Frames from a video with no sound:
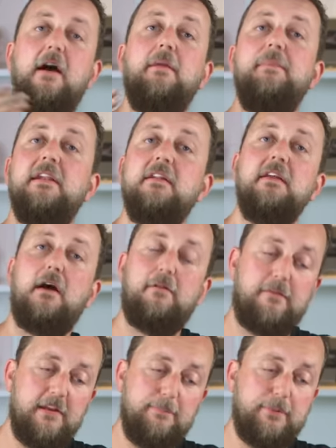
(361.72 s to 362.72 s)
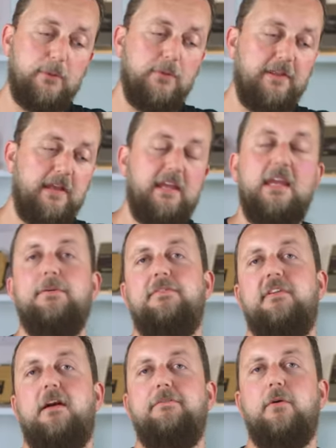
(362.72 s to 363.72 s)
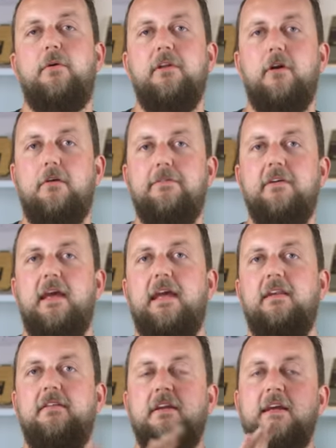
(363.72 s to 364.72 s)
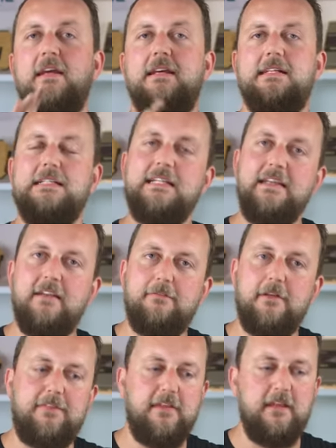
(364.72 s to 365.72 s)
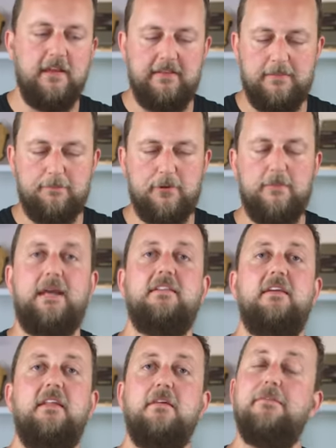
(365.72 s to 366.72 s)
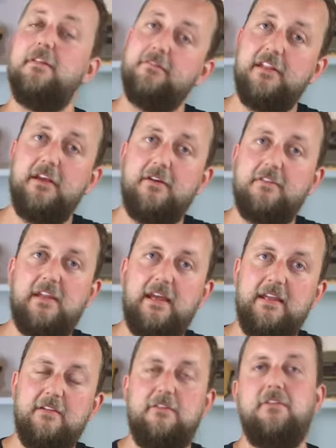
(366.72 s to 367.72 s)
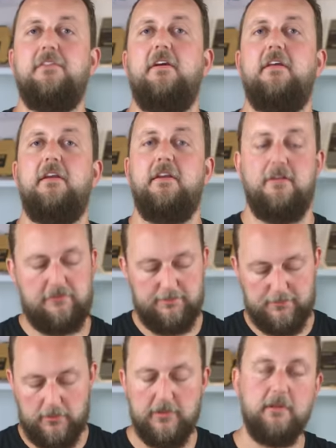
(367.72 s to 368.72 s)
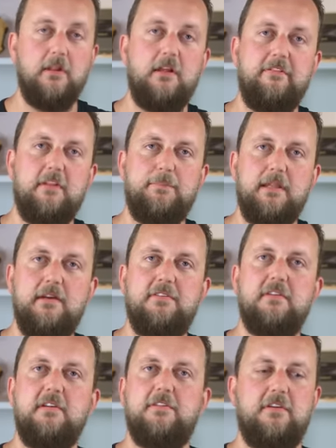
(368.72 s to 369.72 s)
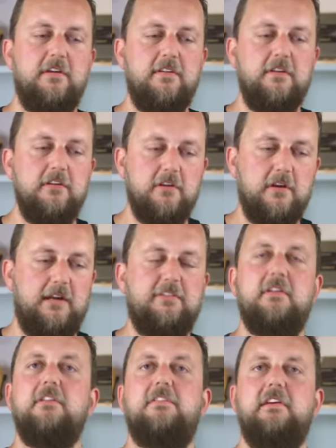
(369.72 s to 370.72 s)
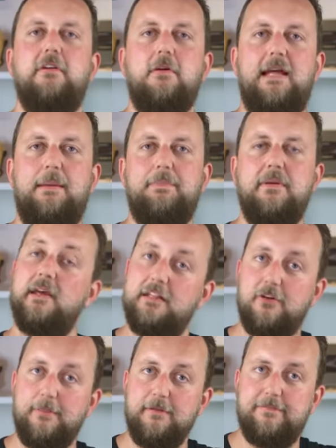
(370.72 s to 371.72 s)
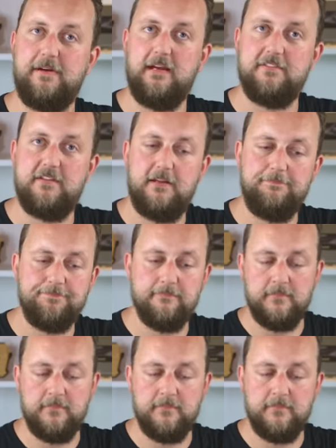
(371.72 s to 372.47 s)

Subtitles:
Admittedly, I've already pulled a heap of stuff already off it and cleaned everything and then put it back together for the video today, just so that I don't drip oil all over the place and so that you guys can see it all happen a little bit faster.